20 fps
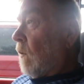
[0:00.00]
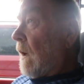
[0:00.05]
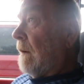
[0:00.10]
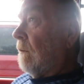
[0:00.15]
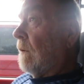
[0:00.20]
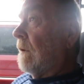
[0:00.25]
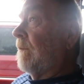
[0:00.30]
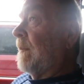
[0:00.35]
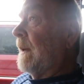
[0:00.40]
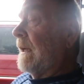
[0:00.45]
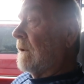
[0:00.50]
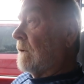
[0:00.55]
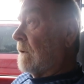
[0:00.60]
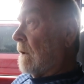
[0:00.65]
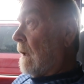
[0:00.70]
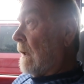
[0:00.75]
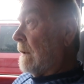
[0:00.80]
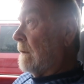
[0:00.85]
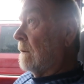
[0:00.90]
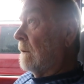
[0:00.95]
where we've been
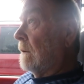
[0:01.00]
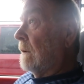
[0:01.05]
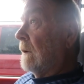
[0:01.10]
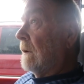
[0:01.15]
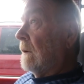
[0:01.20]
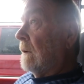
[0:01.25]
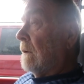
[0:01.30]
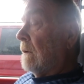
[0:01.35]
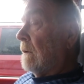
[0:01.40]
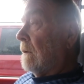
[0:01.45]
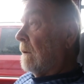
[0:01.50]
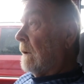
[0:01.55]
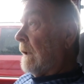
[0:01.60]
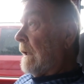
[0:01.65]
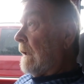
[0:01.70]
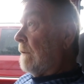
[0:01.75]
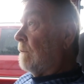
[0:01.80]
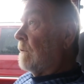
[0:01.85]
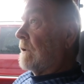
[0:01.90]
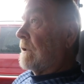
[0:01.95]
trying to
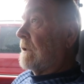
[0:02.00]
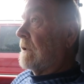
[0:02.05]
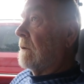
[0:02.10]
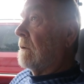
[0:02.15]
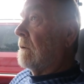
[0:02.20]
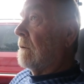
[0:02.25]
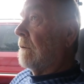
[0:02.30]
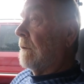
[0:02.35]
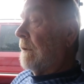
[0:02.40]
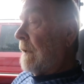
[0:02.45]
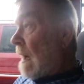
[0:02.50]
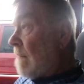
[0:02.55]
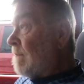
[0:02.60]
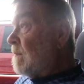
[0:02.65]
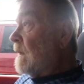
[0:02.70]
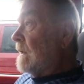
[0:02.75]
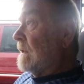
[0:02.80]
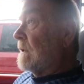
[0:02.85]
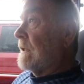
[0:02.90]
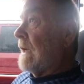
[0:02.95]
interest
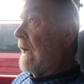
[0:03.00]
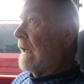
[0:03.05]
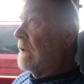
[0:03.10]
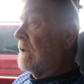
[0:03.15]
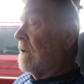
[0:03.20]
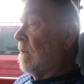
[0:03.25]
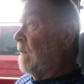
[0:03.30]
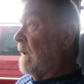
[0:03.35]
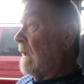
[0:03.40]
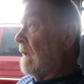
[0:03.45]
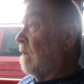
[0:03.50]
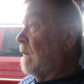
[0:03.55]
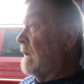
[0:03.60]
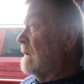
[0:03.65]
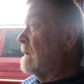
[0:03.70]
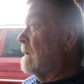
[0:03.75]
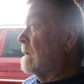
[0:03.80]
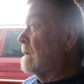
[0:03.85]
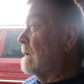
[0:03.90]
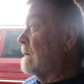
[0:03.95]
governments and some bigger
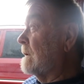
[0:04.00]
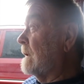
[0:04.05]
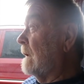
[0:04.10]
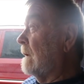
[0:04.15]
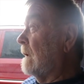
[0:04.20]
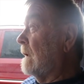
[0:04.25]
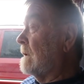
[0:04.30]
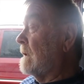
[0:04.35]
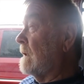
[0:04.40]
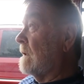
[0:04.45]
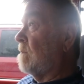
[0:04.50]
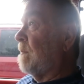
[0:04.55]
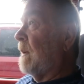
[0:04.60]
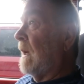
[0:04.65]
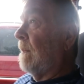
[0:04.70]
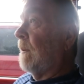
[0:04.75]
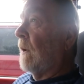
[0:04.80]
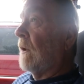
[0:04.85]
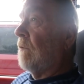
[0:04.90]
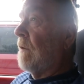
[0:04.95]
businesses in this, is
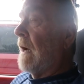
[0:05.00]
people who